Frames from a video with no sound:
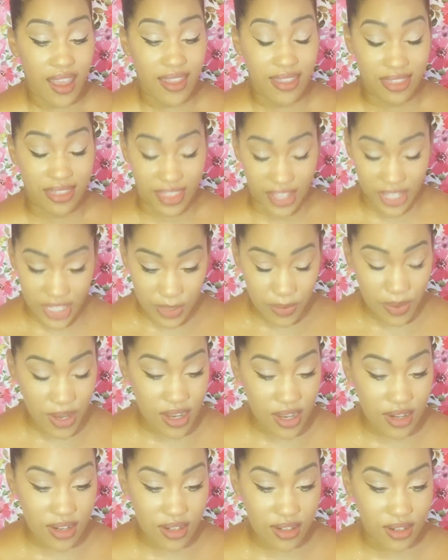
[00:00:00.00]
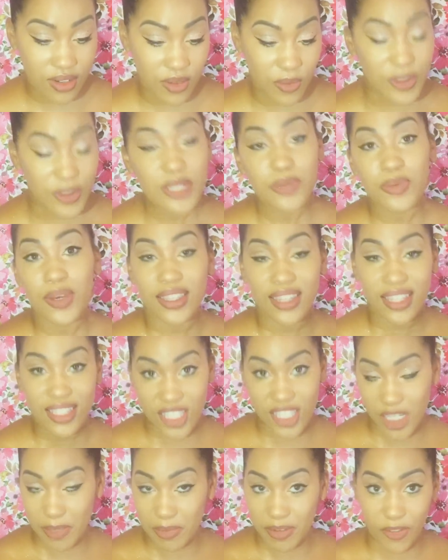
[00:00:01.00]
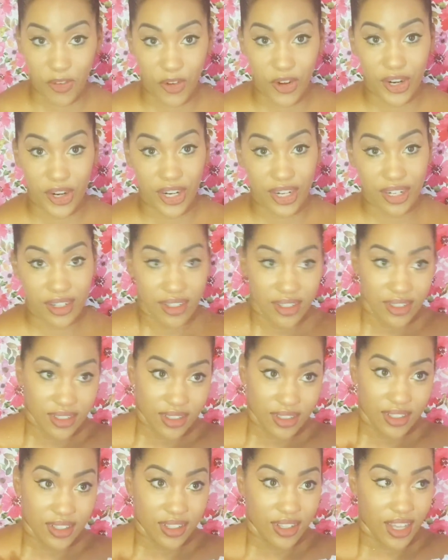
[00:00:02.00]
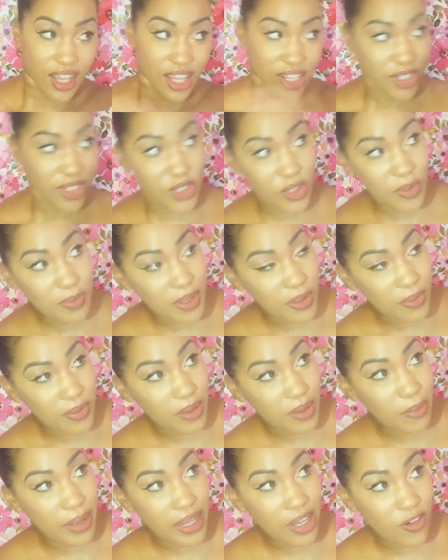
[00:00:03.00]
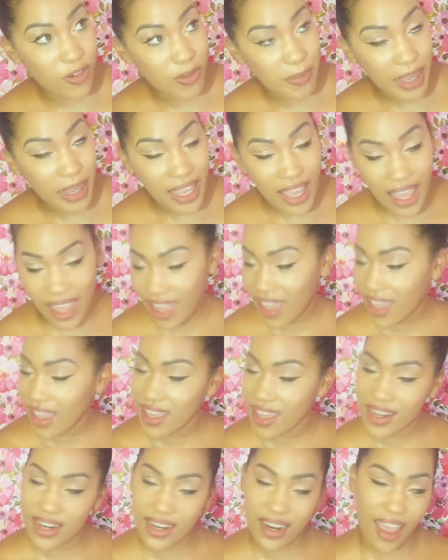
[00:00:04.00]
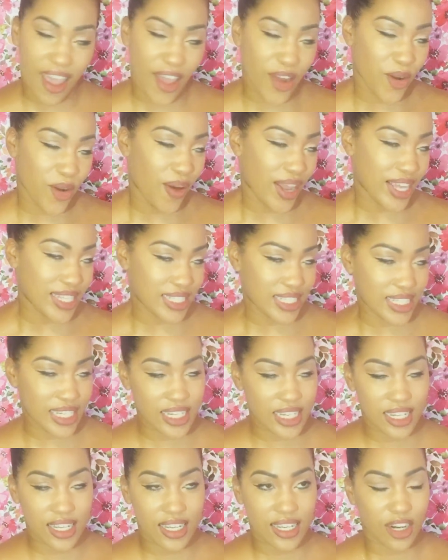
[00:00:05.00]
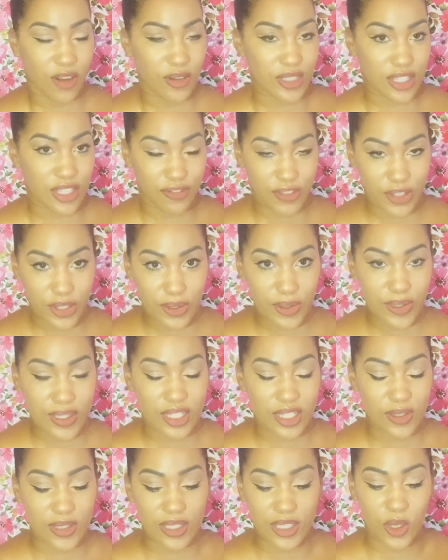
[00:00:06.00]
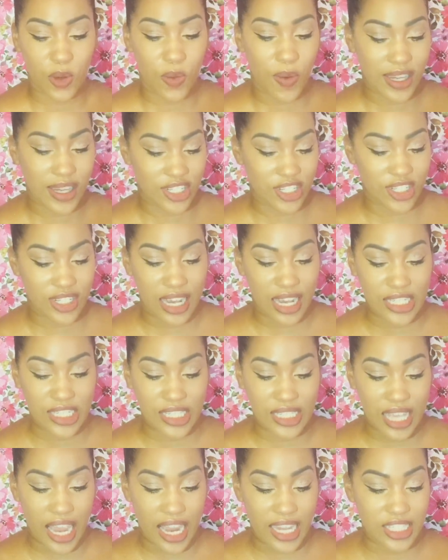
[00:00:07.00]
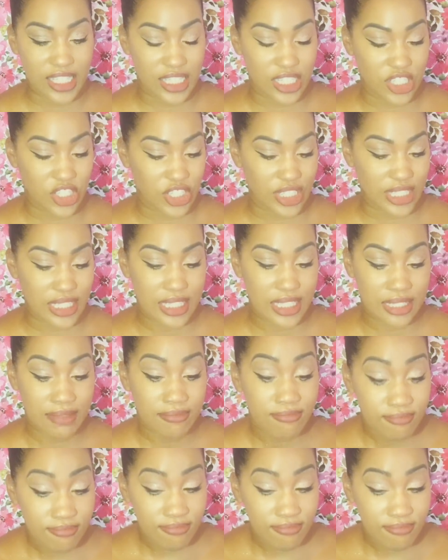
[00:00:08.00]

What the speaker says: This one was one that took me for a loop and went way over my head, and I had no idea, and I was confused, and this was a question I just had to just